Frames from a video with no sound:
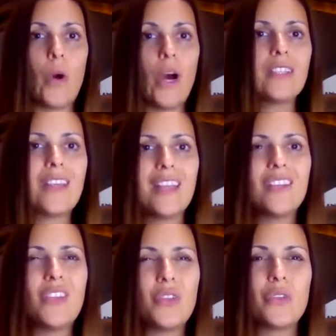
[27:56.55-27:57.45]
What
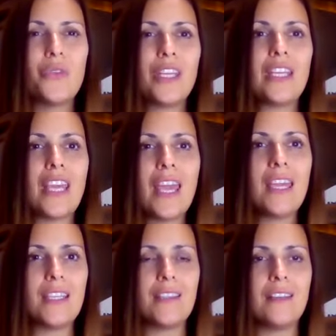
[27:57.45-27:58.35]
can you
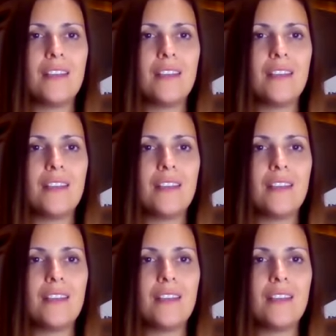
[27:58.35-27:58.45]
create?